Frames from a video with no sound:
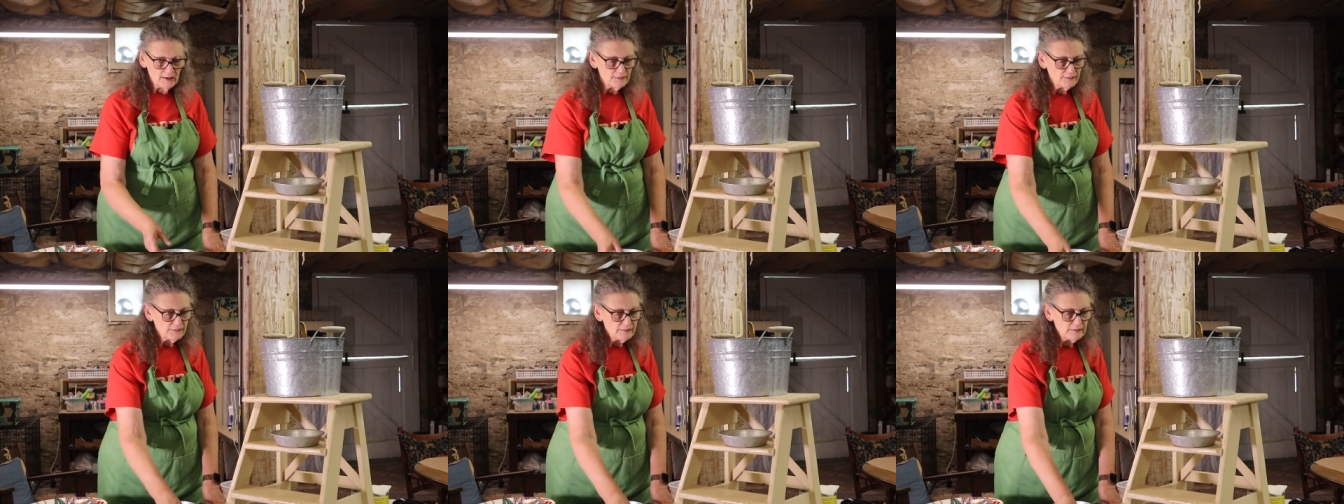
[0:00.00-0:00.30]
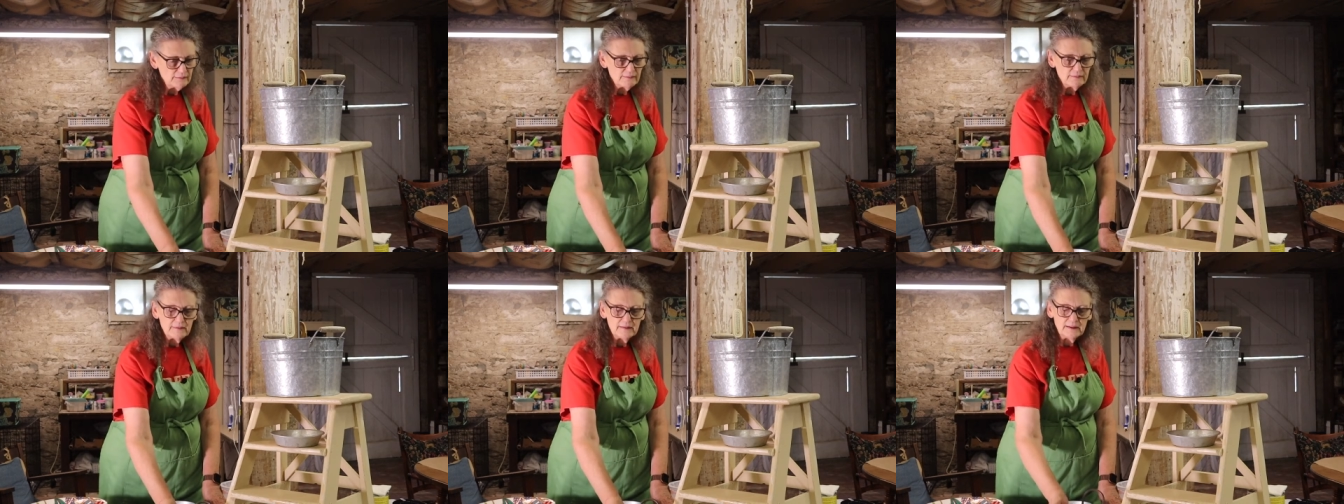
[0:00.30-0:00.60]

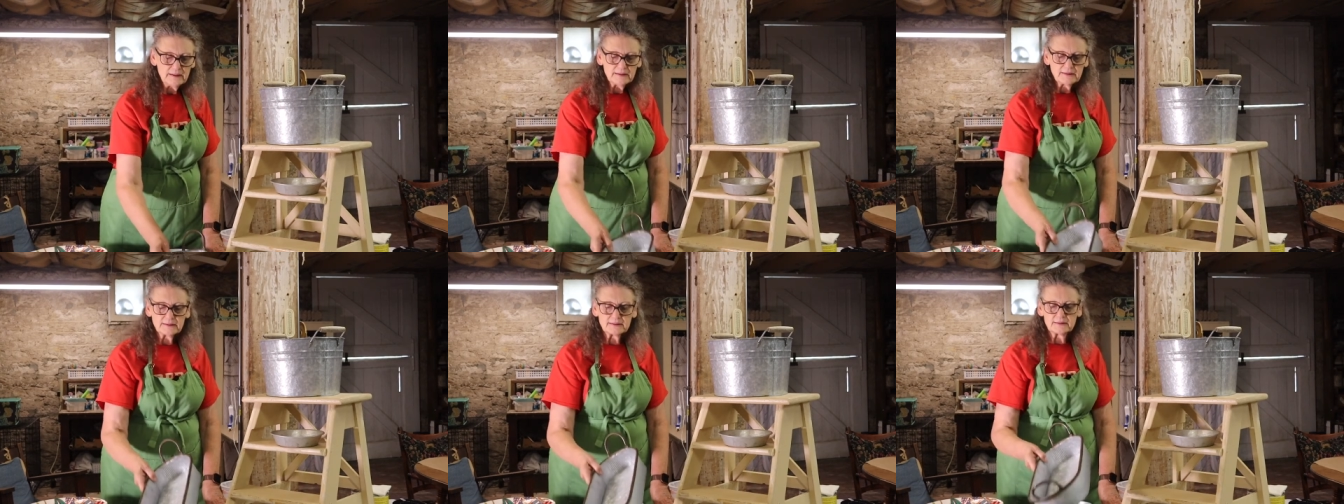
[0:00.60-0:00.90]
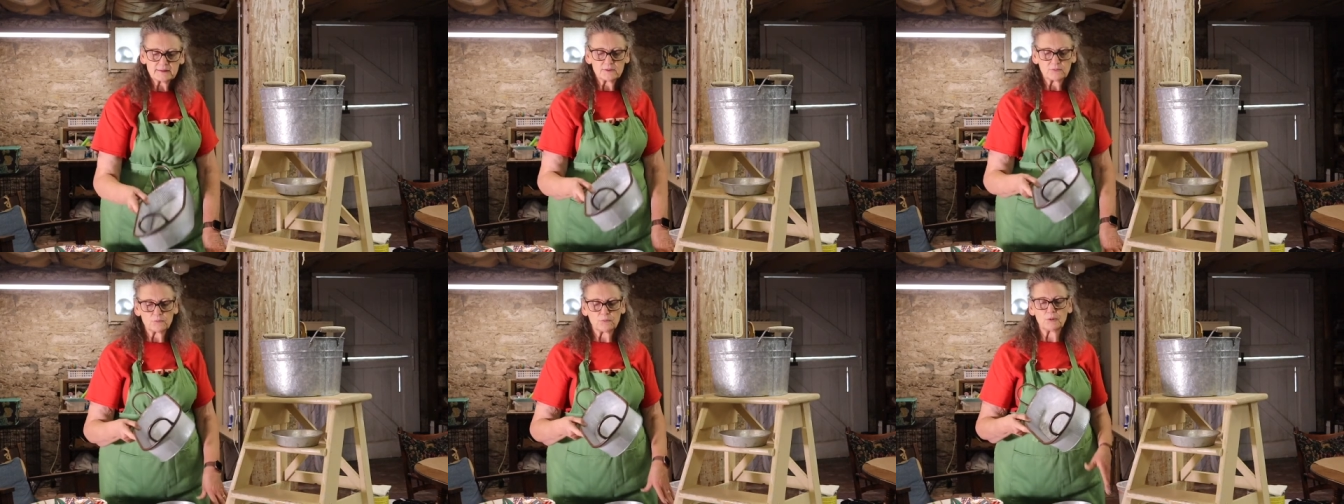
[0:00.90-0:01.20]
Then
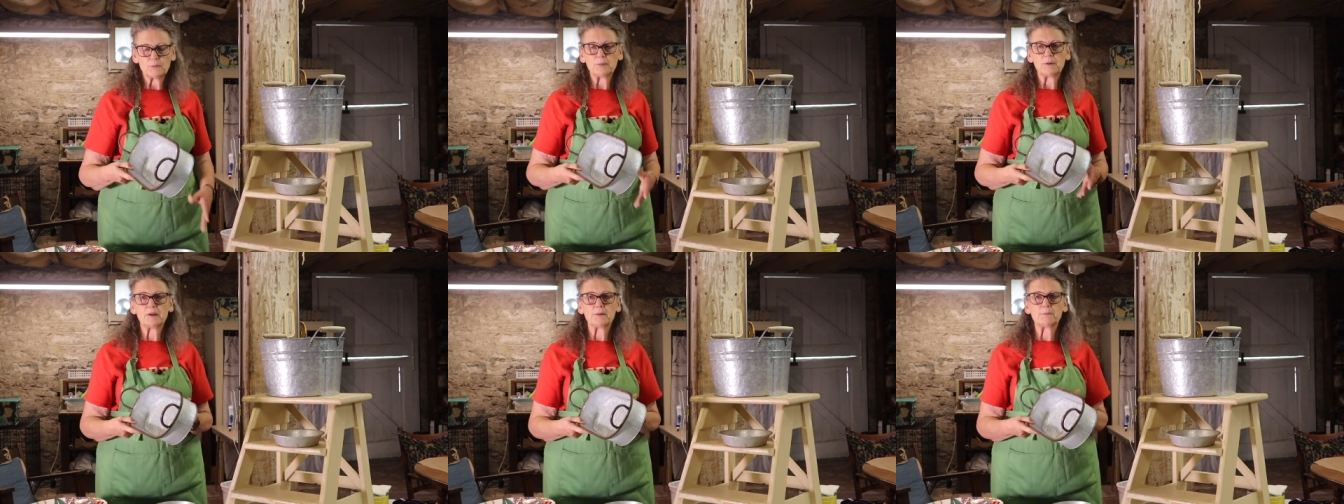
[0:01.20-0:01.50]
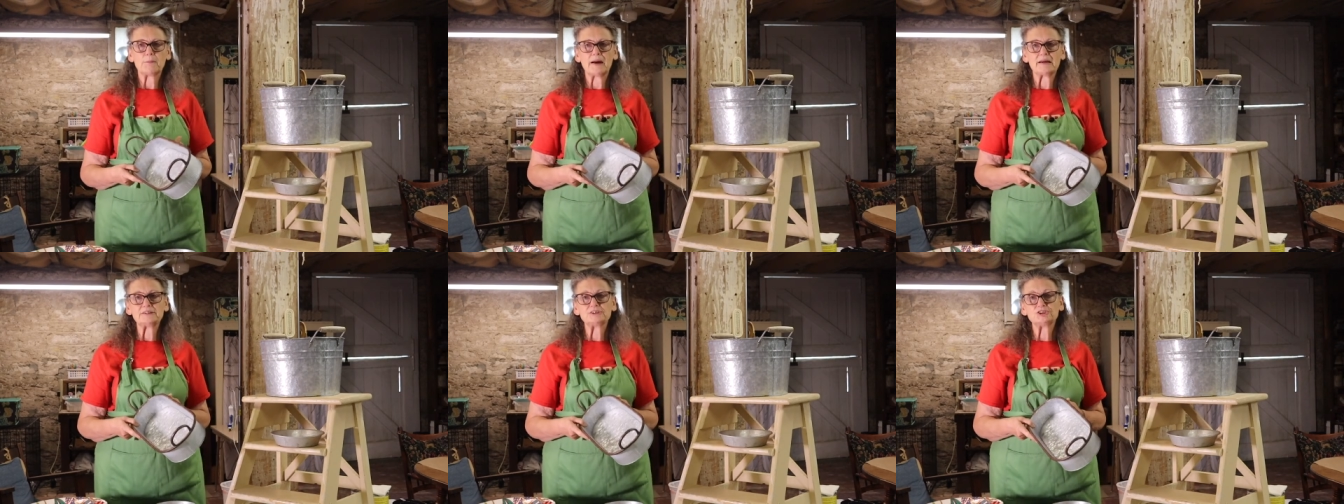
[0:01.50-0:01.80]
this will be
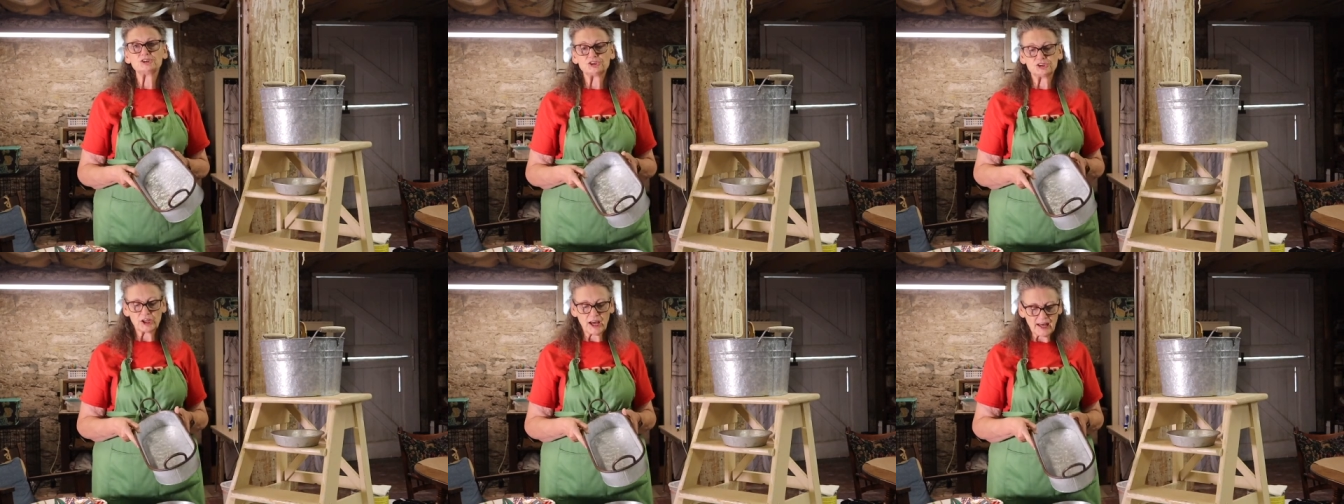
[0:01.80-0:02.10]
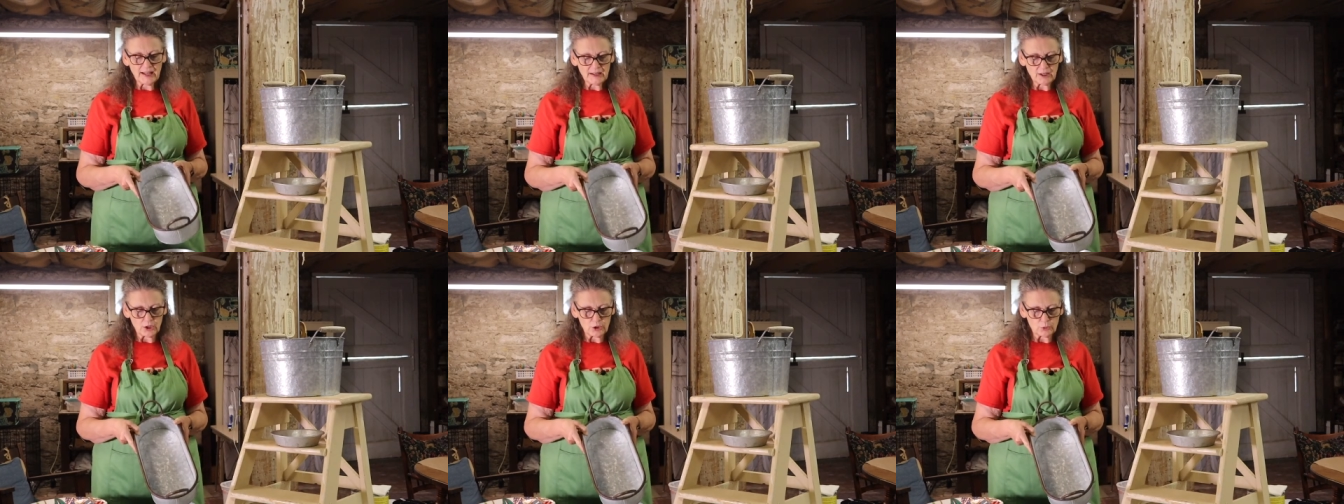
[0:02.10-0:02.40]
my
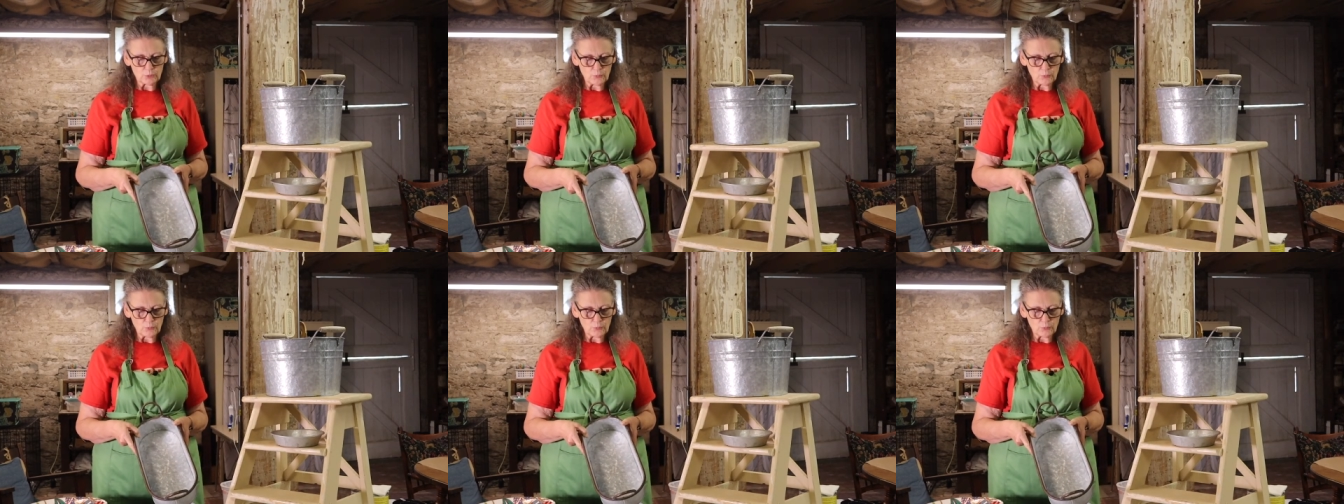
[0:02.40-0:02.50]
shallow